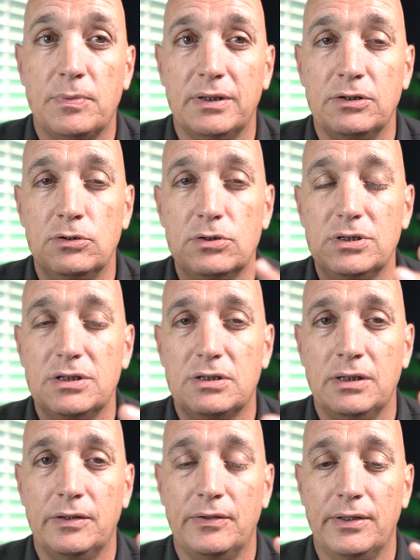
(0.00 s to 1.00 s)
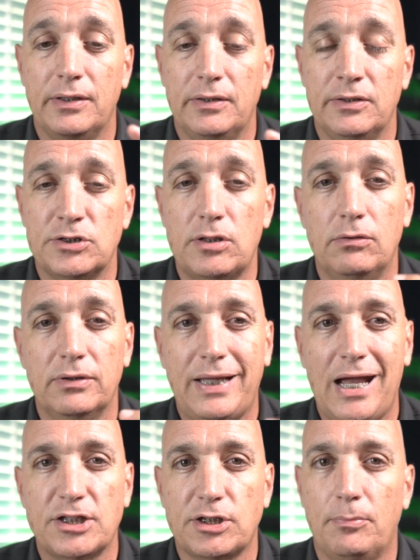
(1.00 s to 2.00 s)
But usually the general
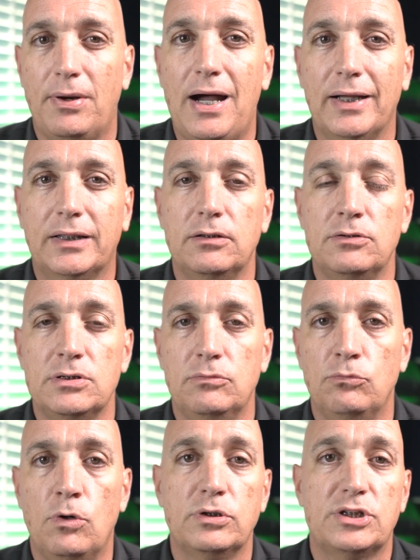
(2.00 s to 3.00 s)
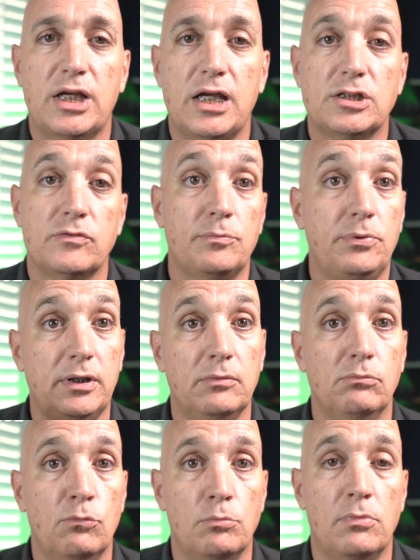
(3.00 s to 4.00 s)
cash out of pocket usually won't change if you're
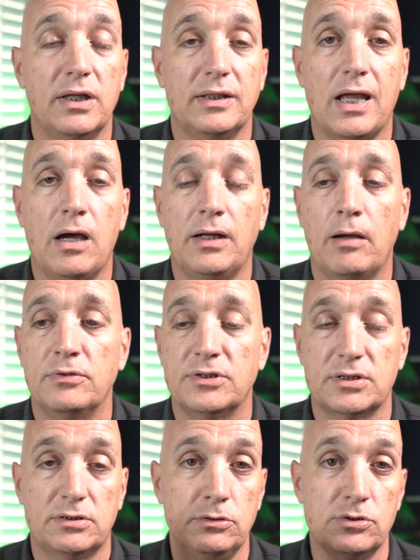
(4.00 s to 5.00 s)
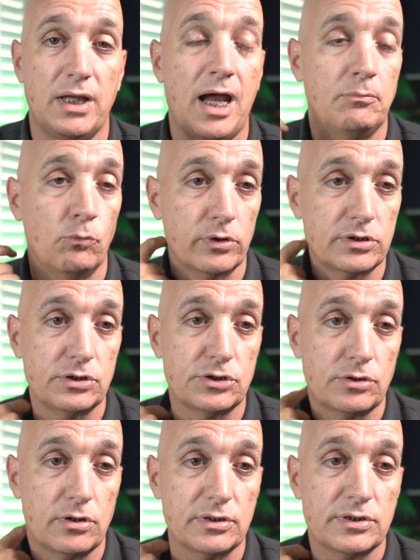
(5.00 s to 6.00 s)
putting more money down. I would just usually add mortgage
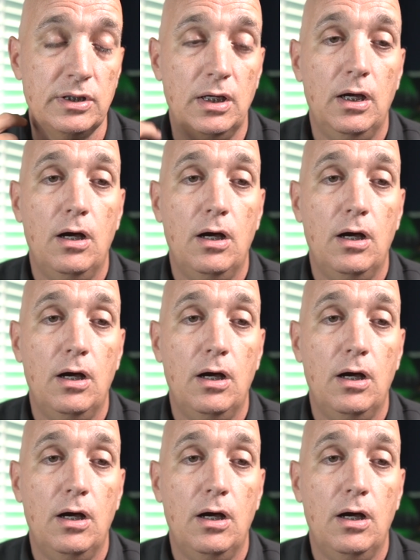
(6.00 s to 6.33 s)
insurance.